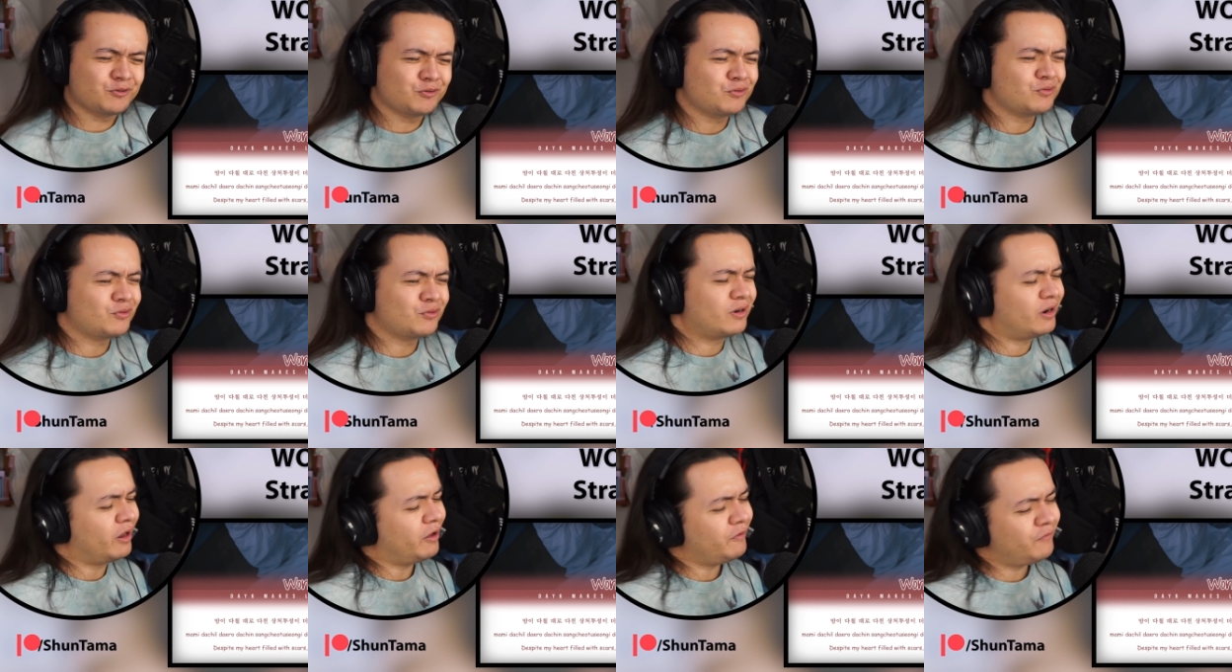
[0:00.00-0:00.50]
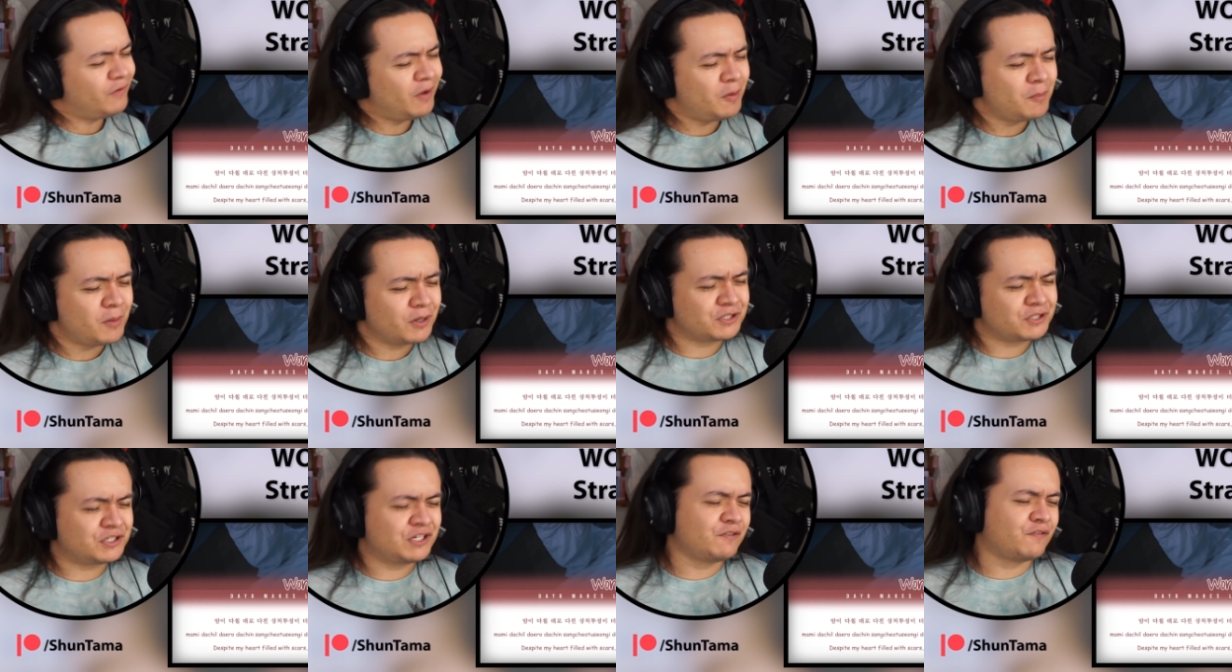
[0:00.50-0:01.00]
Love how
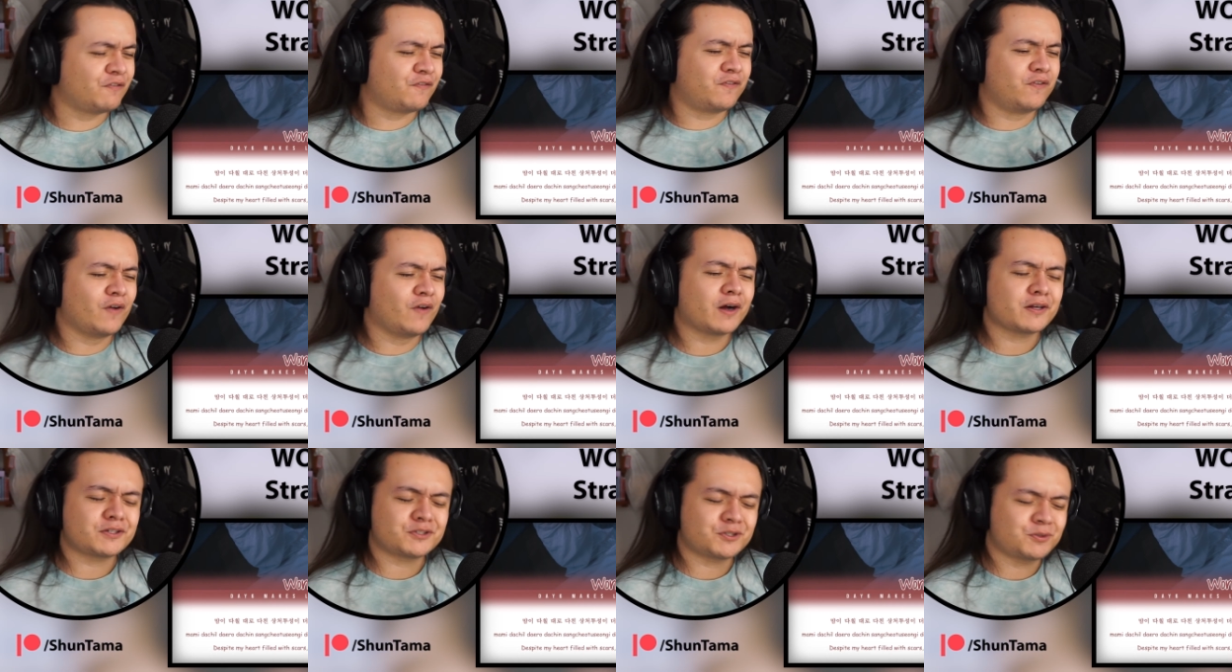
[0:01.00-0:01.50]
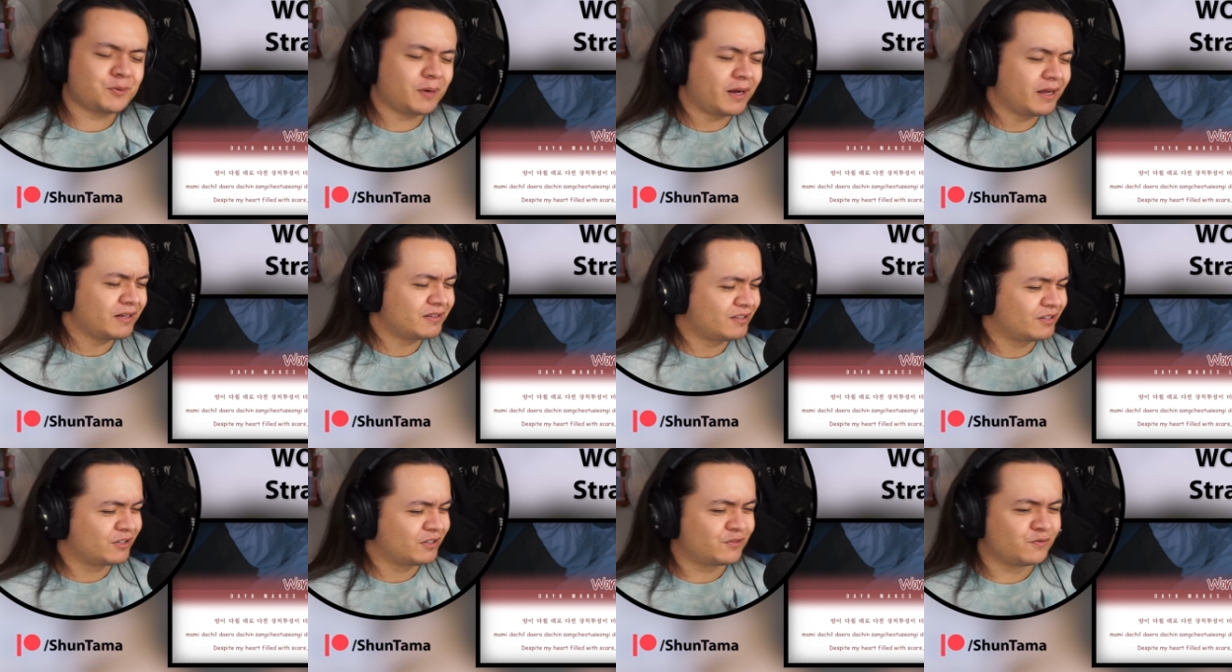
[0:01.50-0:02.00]
much she
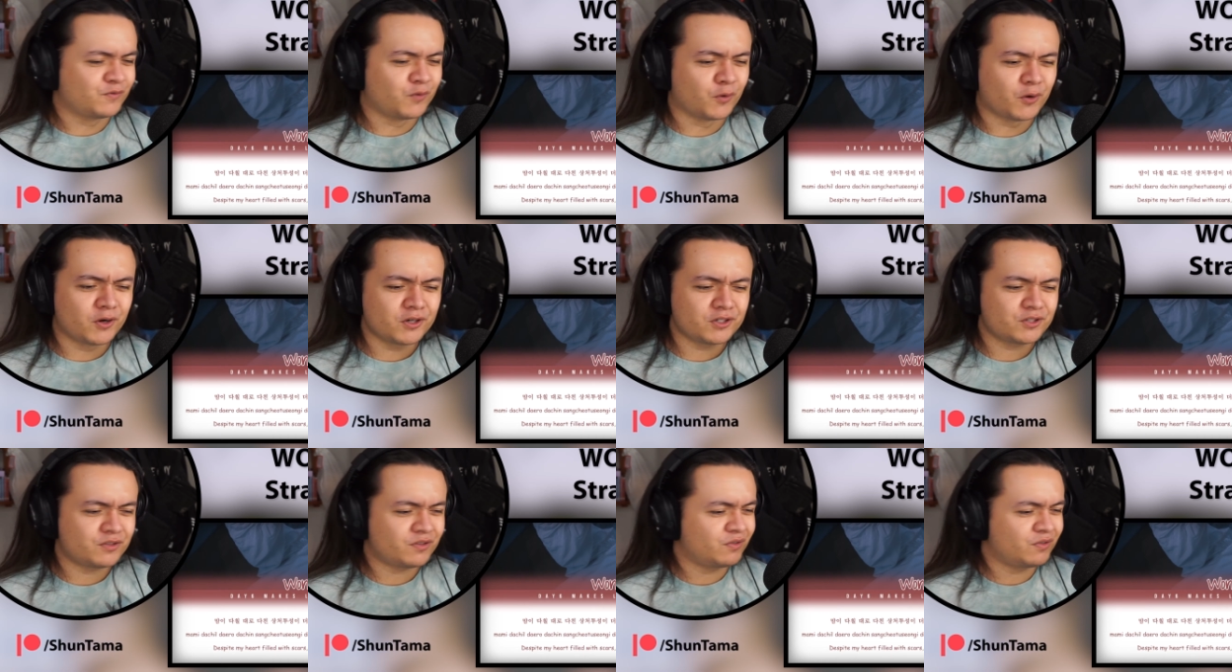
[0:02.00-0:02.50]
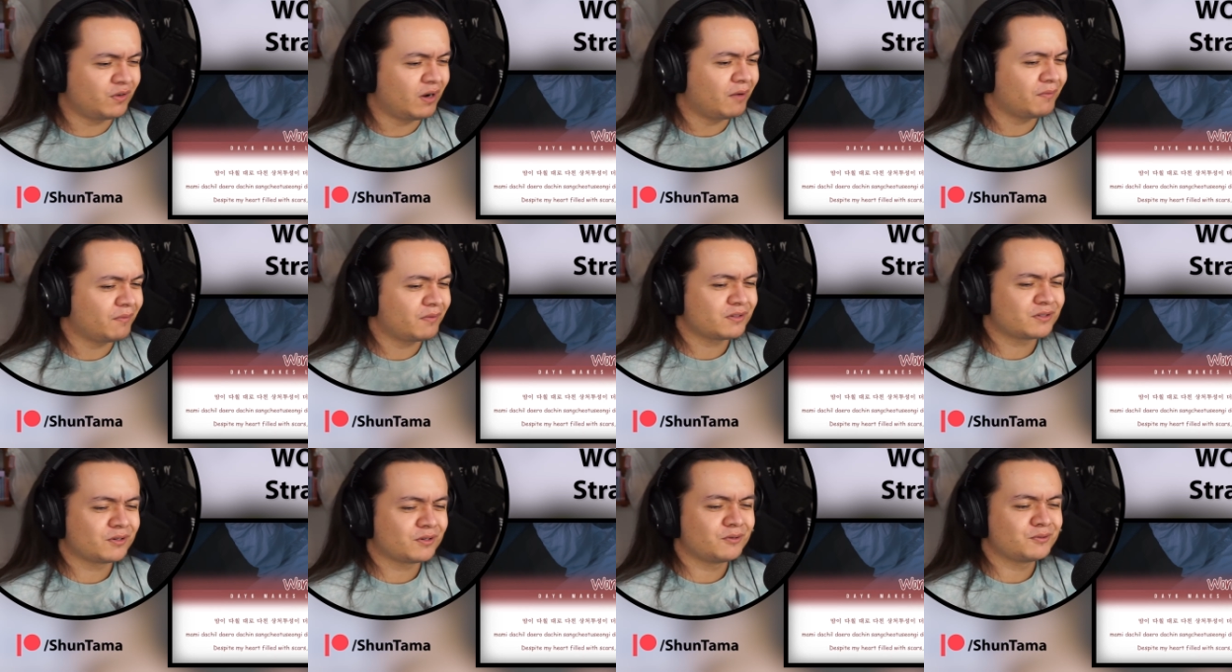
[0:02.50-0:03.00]
fluctuates his voice throughout
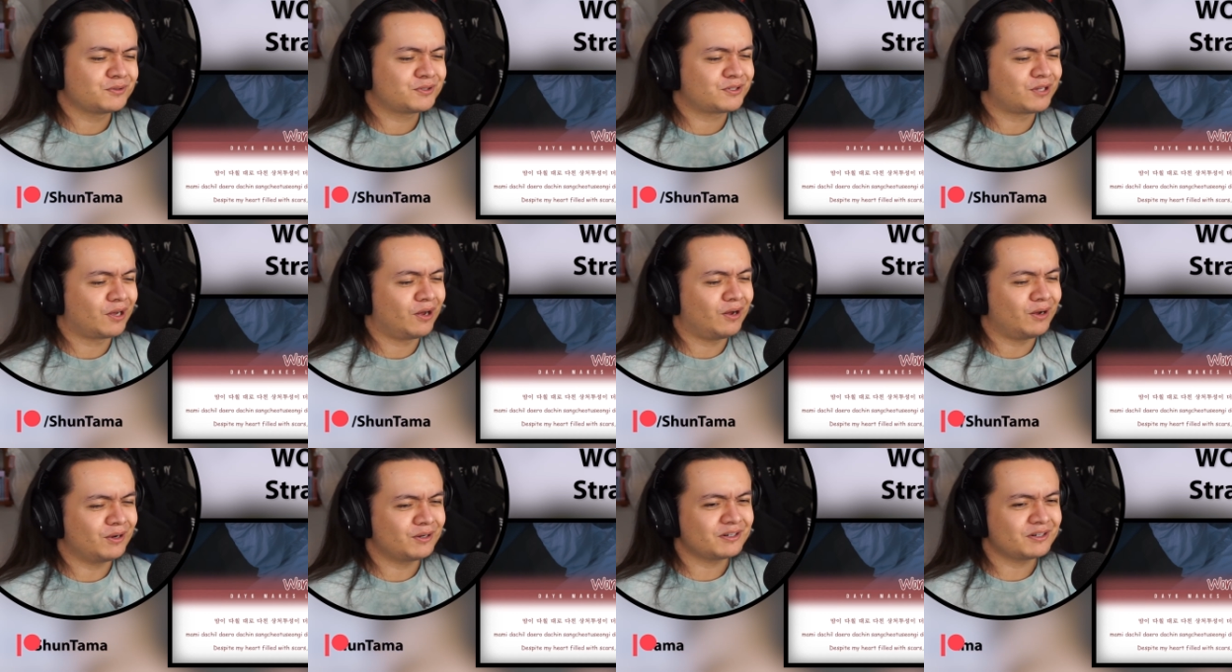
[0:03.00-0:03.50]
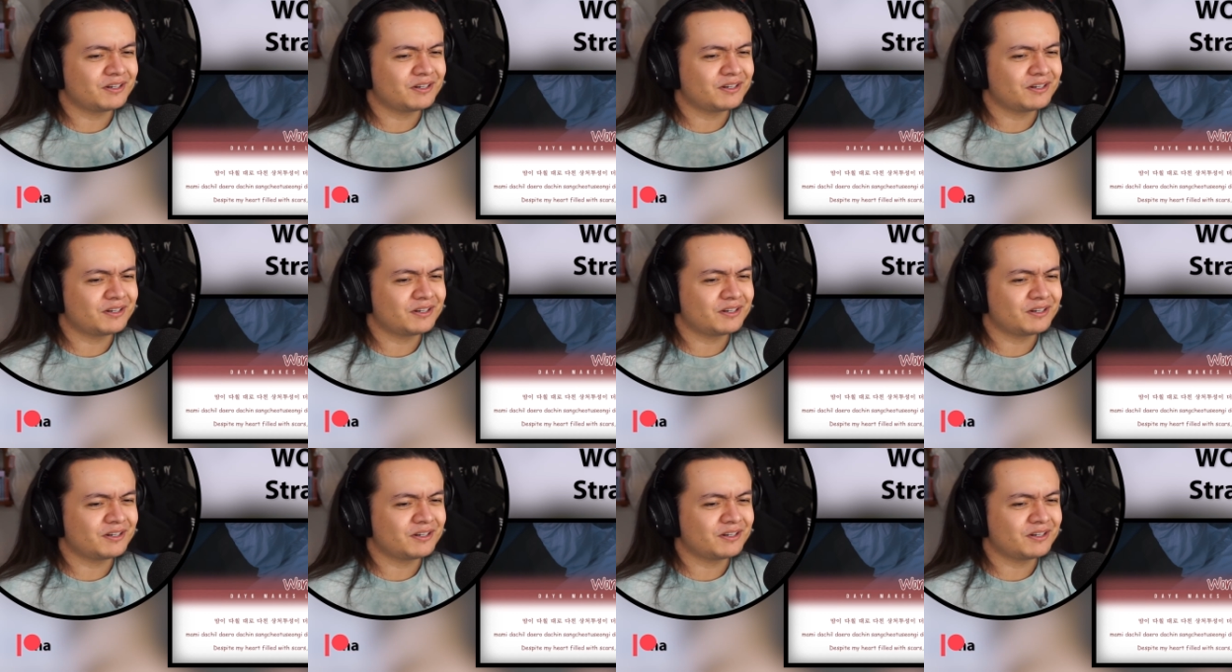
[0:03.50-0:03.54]
this whole song.